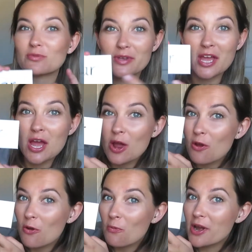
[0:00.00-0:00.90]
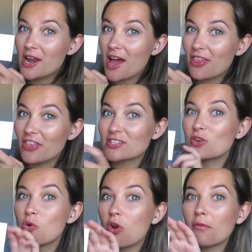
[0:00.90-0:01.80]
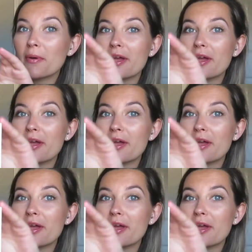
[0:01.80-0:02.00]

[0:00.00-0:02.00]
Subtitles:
We learnt this all off by